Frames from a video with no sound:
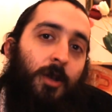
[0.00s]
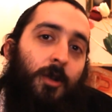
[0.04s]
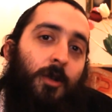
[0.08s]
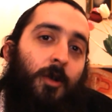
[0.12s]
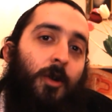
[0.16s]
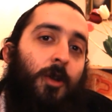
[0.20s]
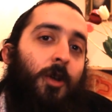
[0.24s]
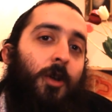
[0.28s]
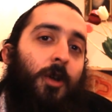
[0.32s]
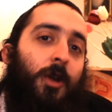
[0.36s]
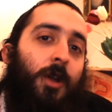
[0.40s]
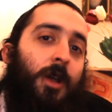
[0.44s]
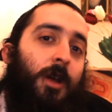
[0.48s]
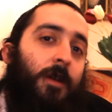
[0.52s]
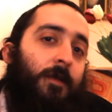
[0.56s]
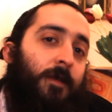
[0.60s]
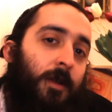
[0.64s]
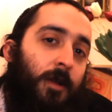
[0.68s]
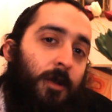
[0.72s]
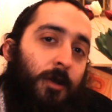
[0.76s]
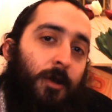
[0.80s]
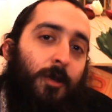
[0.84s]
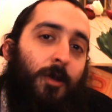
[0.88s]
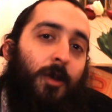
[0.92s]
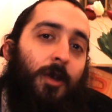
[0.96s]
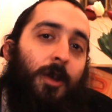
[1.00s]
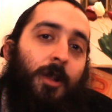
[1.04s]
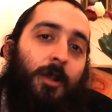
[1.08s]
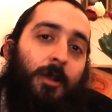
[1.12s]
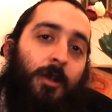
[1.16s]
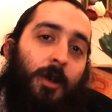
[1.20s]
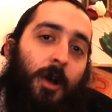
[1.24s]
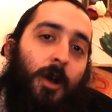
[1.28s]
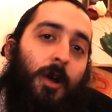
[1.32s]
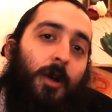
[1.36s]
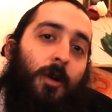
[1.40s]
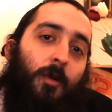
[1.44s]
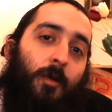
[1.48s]
you know, you're giving to the
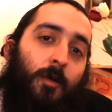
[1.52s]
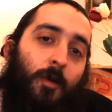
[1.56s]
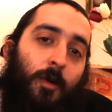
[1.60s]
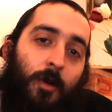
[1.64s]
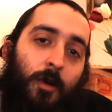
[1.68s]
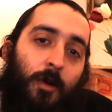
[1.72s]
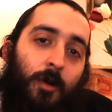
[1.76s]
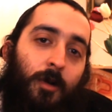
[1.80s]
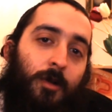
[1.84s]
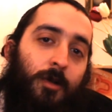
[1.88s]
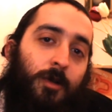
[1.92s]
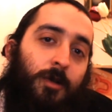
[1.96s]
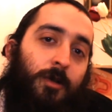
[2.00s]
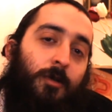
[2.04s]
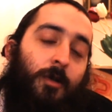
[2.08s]
entire world.